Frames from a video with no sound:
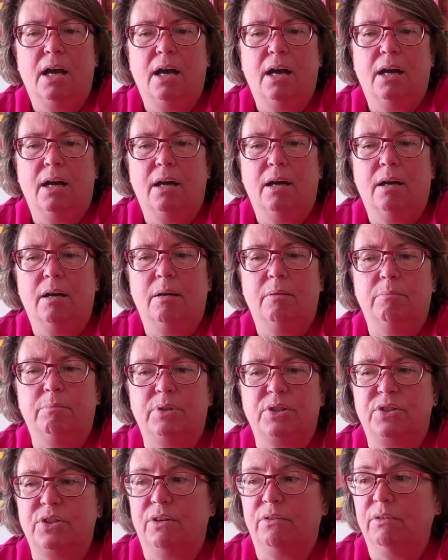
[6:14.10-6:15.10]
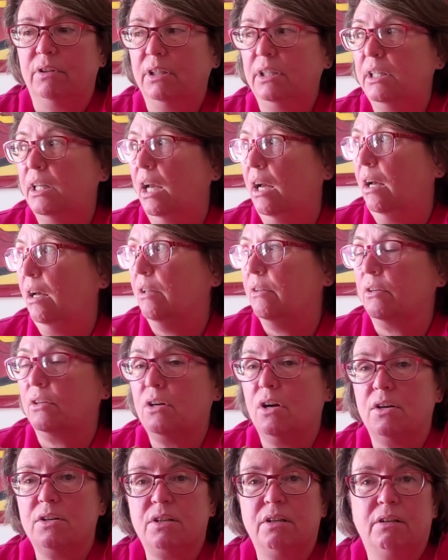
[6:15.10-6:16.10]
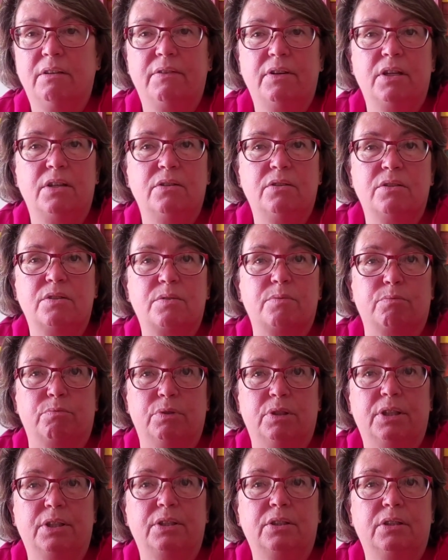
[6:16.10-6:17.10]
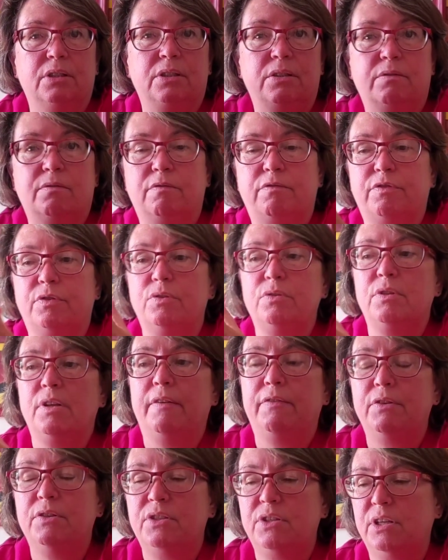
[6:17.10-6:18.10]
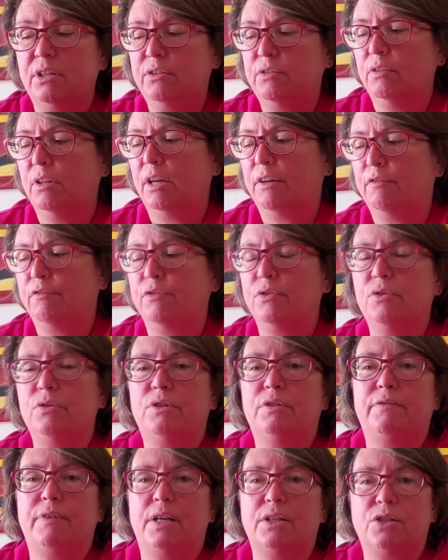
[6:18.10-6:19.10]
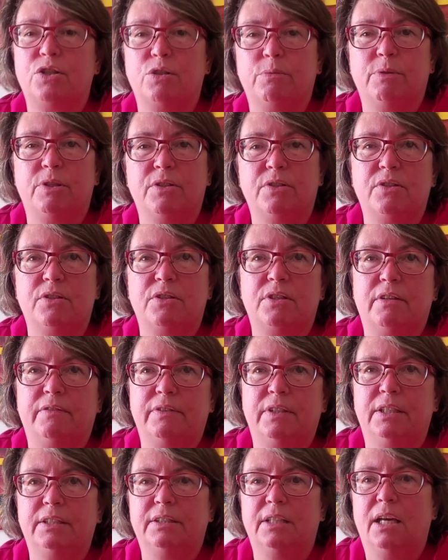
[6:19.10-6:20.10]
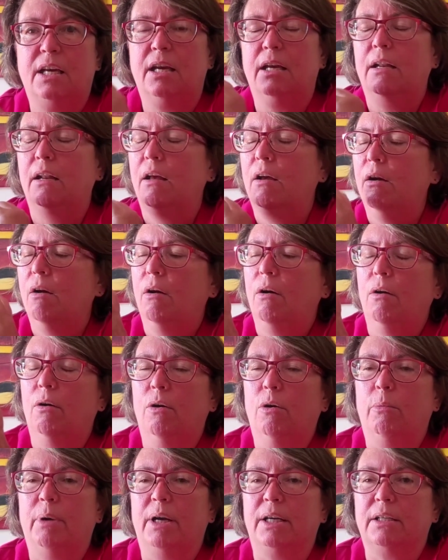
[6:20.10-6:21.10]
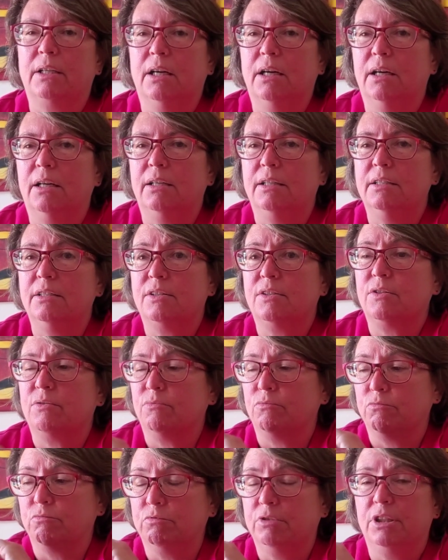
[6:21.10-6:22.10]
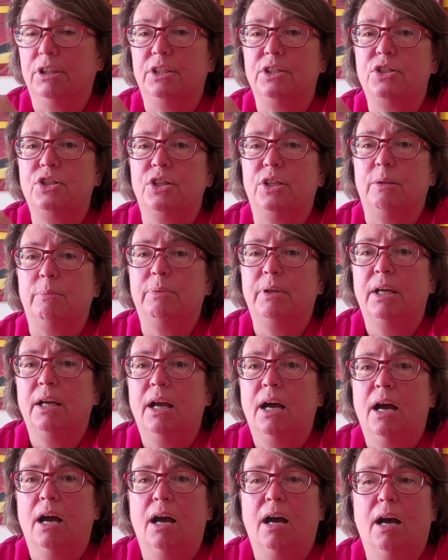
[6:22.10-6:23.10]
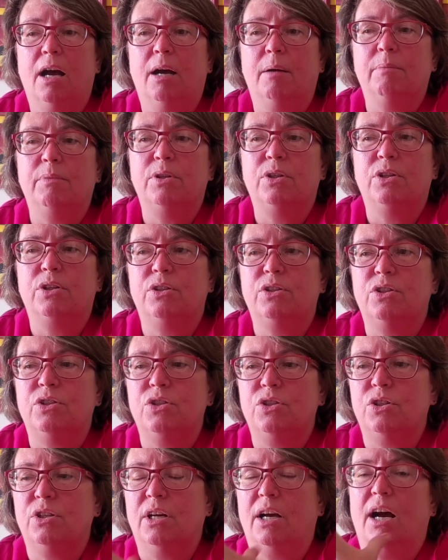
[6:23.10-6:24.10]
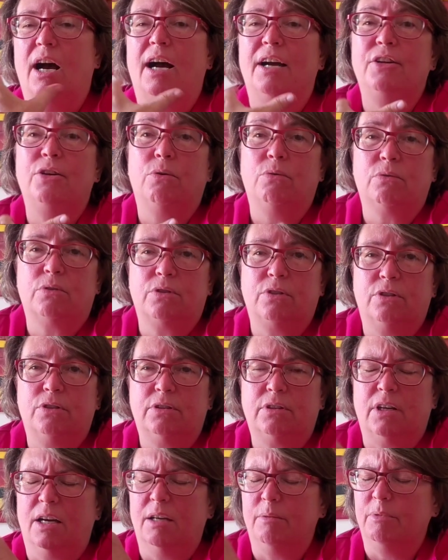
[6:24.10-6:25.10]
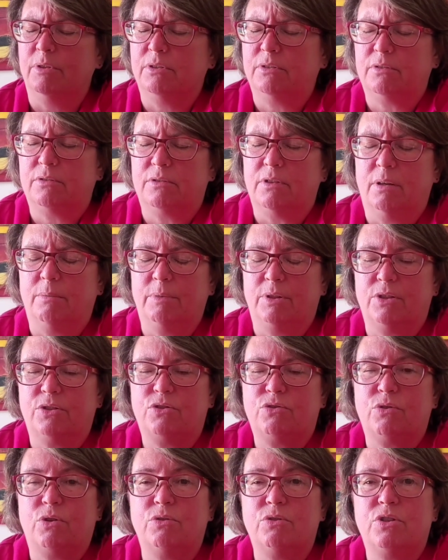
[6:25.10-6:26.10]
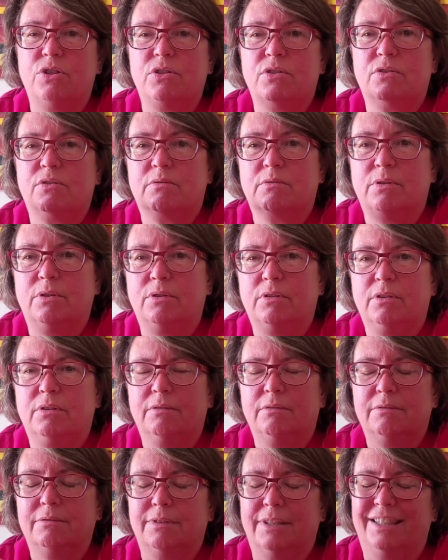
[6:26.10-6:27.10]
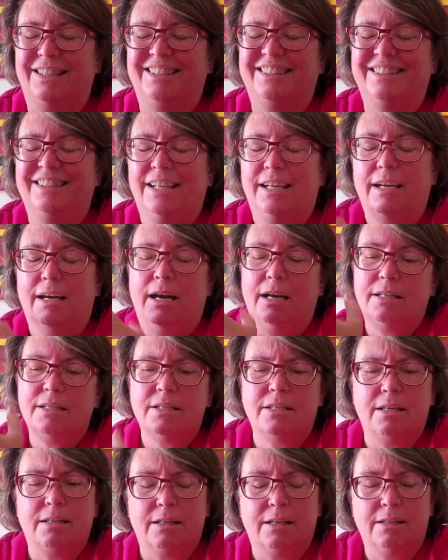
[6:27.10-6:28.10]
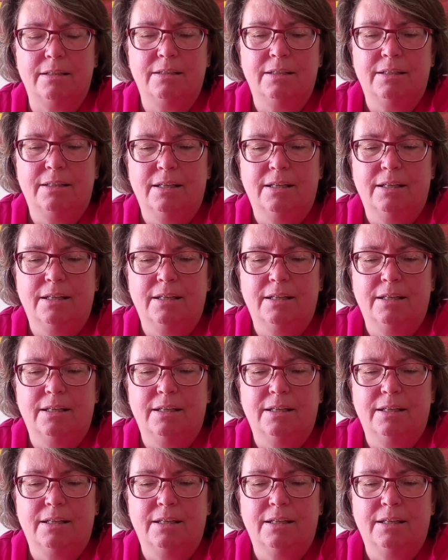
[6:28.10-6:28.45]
But generally, yeah, the cost of living here is really good. Fruit, if you stick to like fruits, vegetables, and stuff like that, oh my God, it's really cheap. I don't cook. I'm an atrocious cook. I can say that.